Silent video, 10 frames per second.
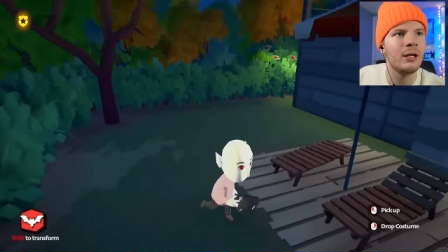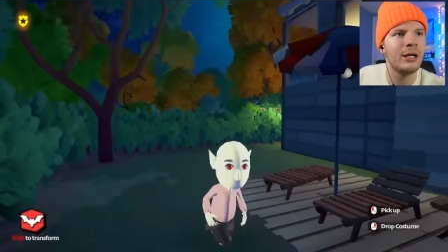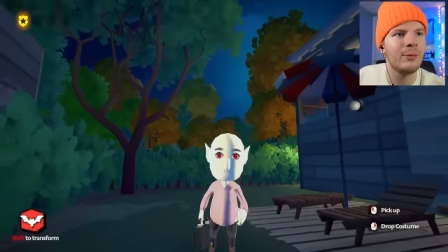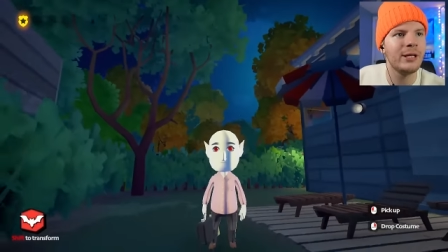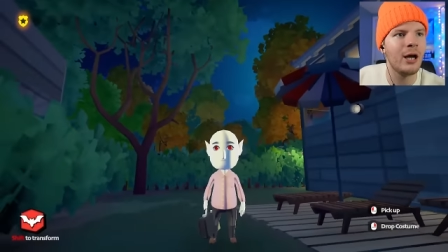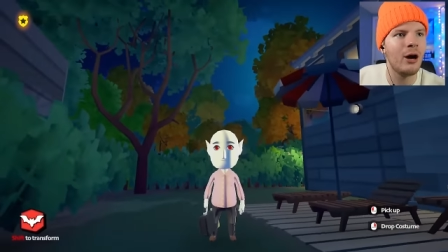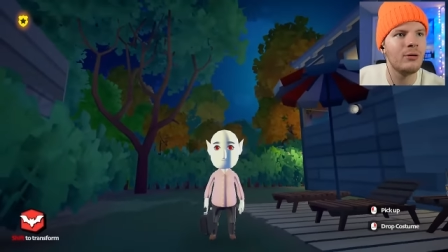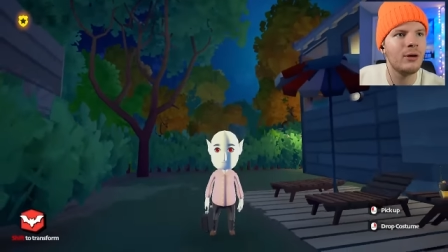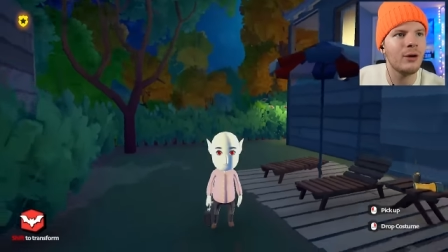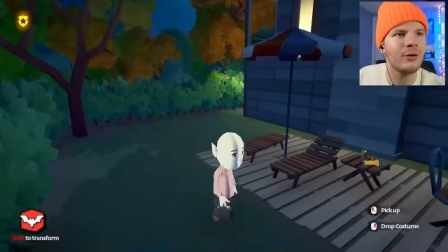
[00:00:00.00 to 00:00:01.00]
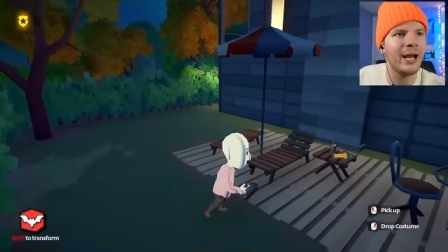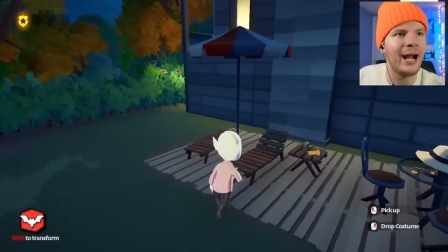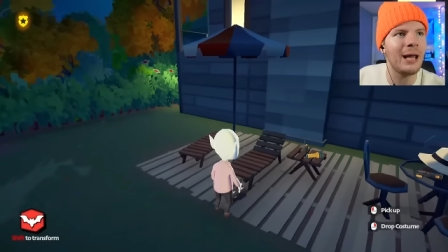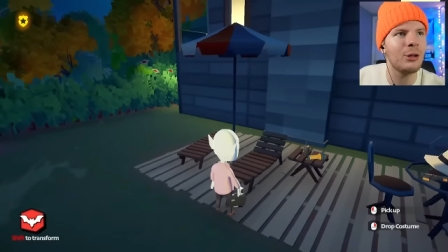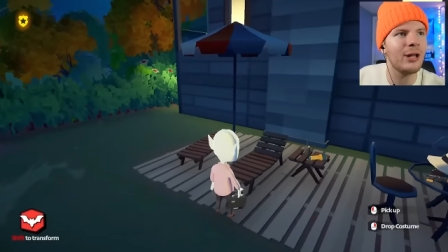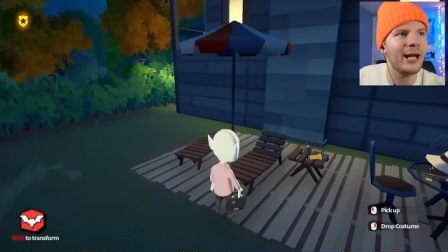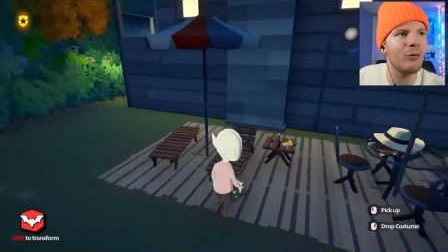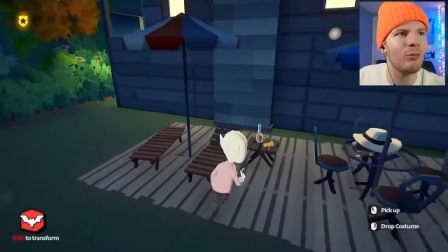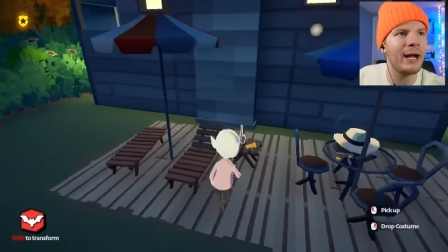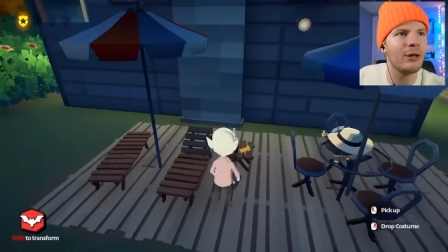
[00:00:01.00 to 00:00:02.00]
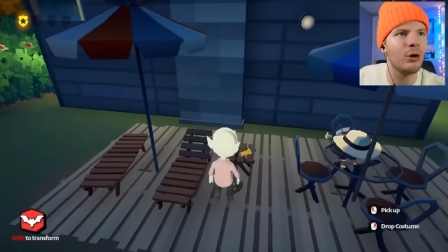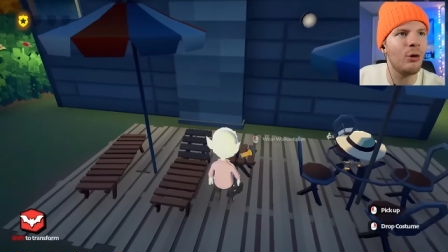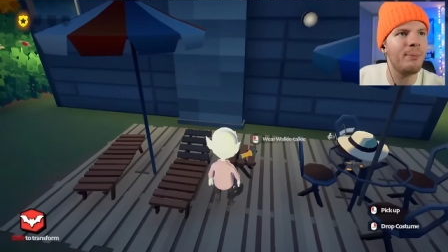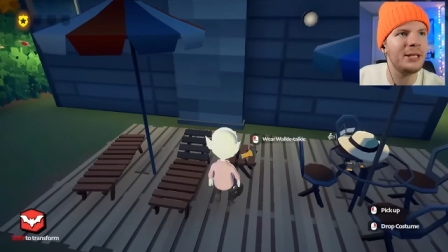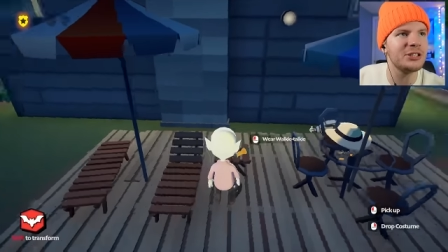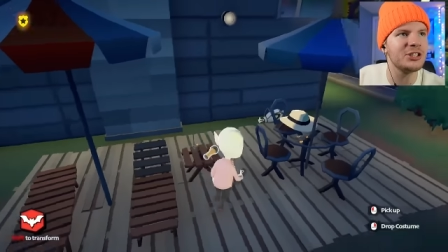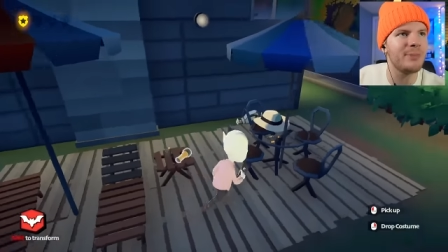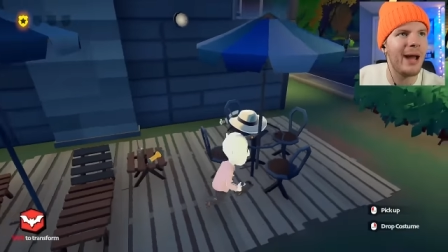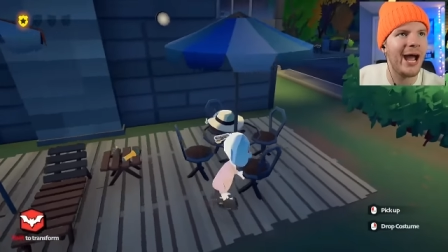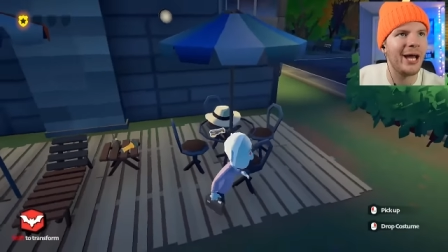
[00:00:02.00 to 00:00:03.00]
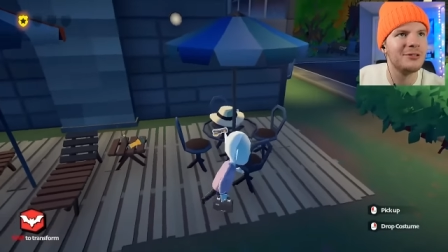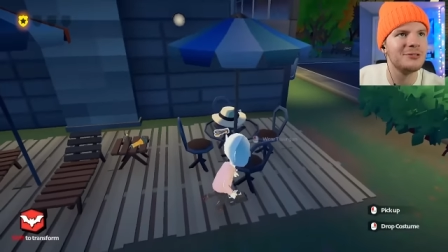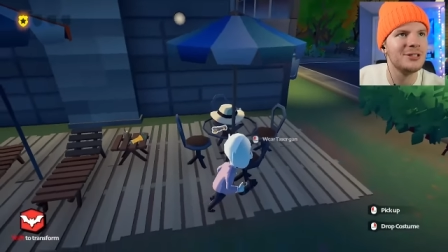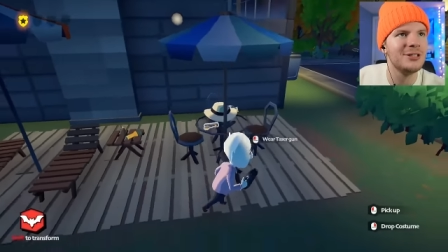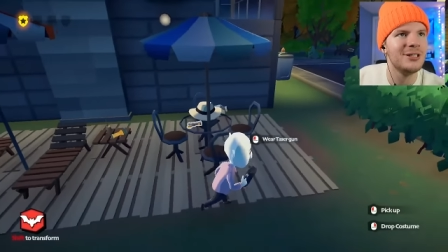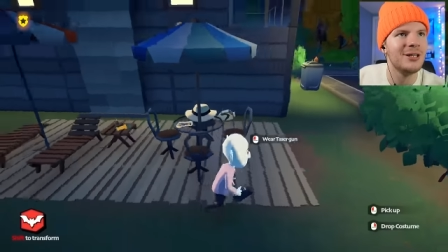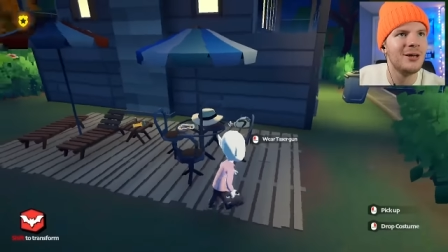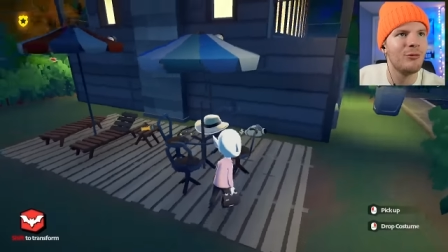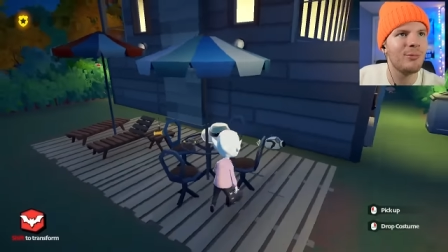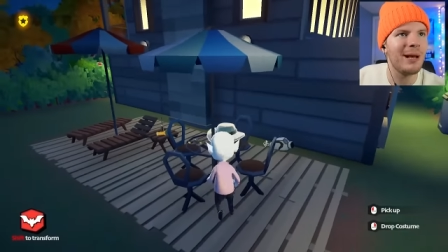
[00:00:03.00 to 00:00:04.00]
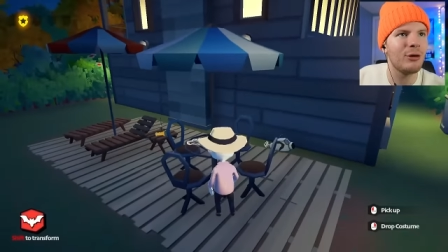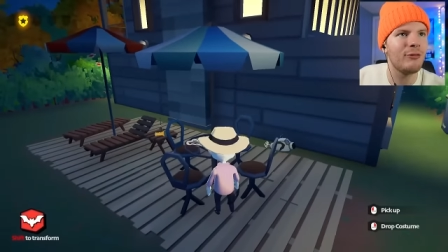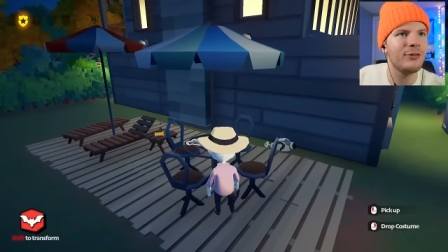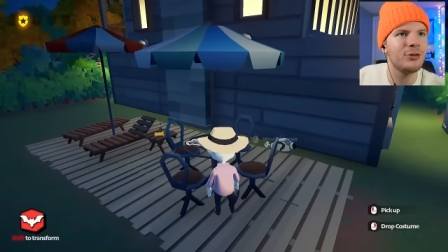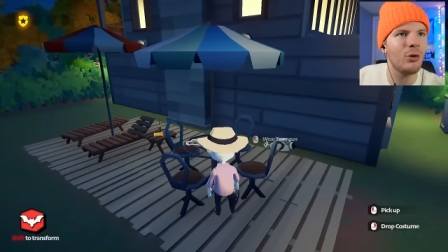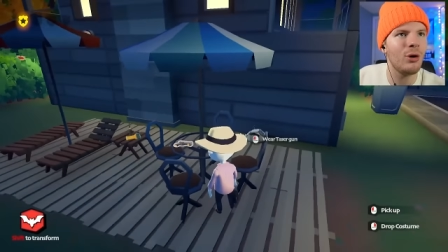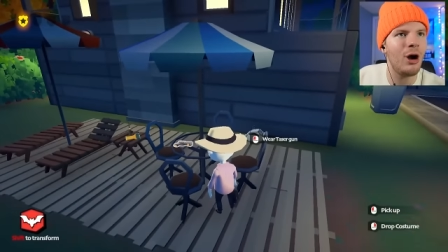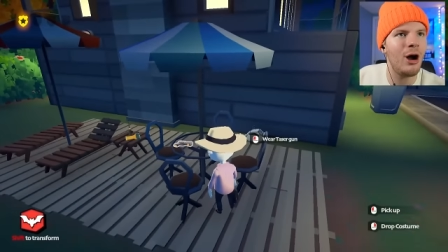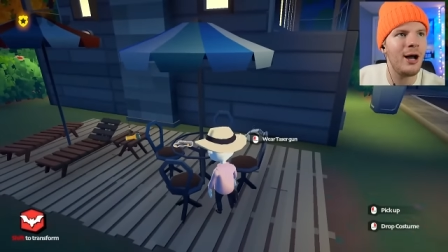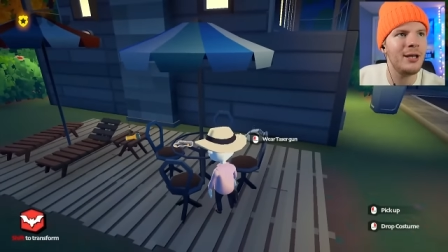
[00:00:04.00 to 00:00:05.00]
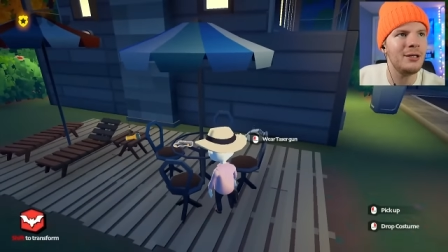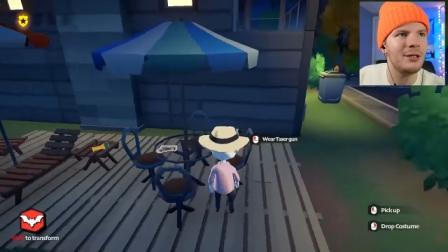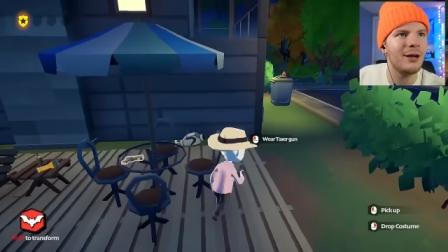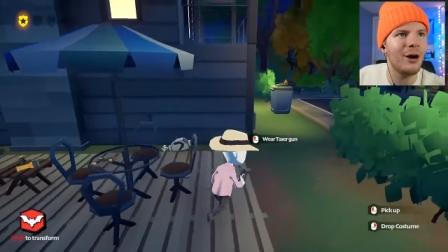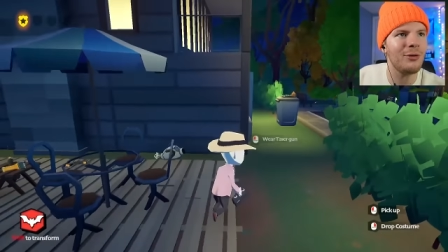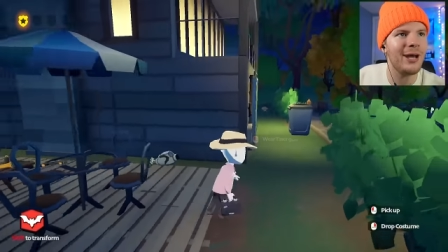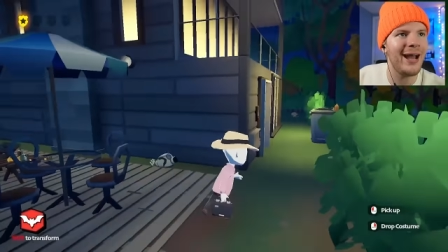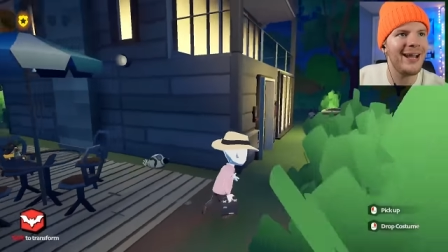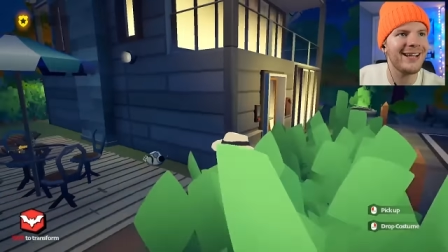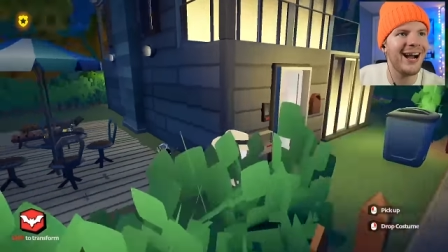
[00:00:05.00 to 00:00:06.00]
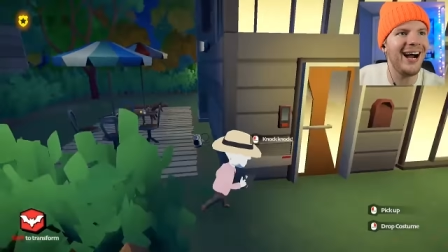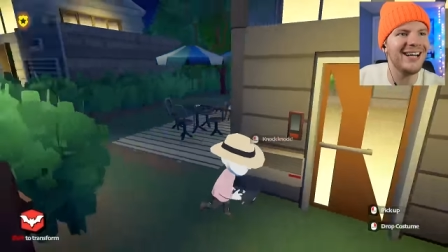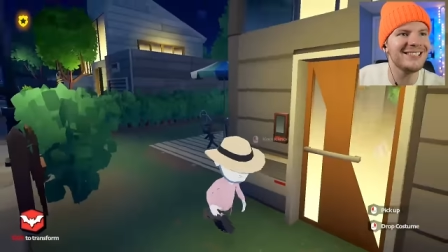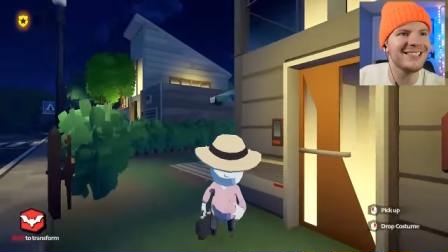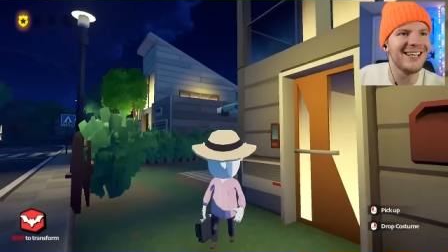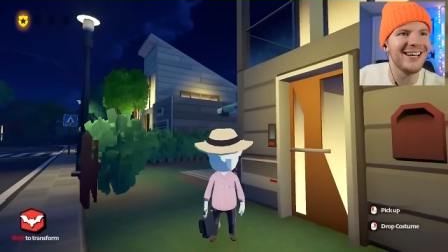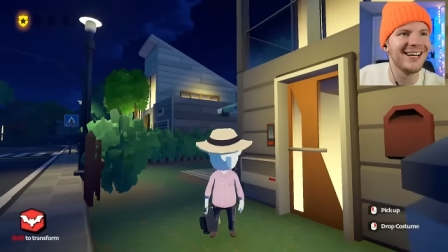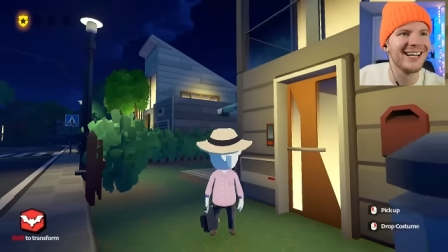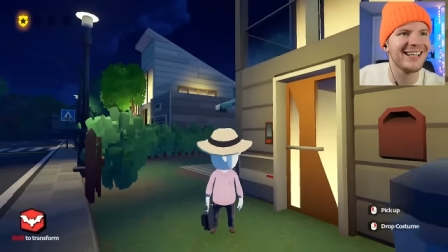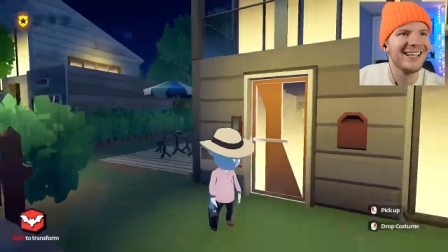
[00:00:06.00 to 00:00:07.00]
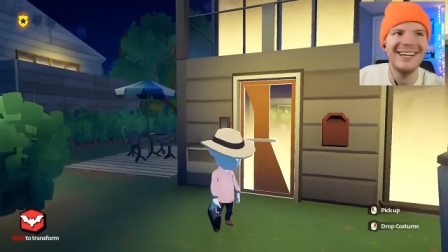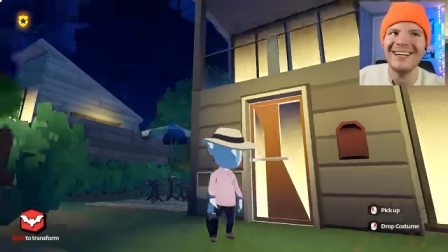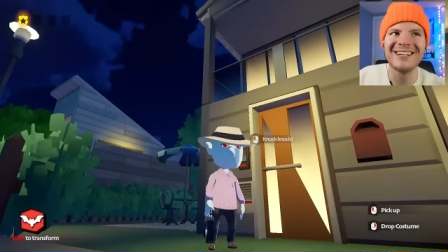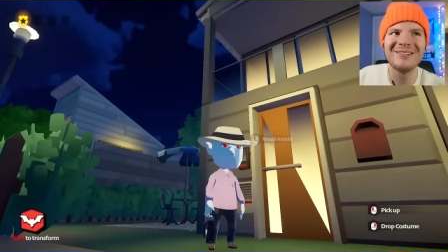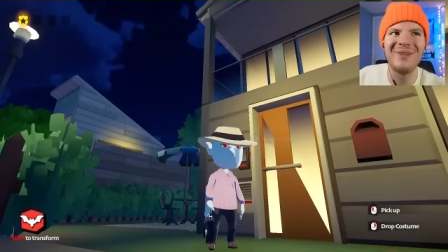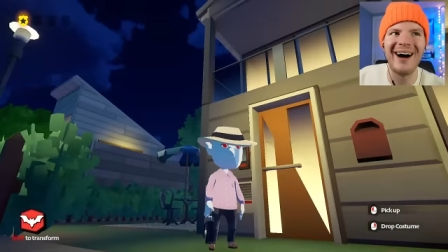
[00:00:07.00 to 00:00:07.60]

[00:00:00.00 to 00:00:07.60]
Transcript: Here we go. Okay, I look like a regular old businessman with my little fedora on. Okay, guys, look. Come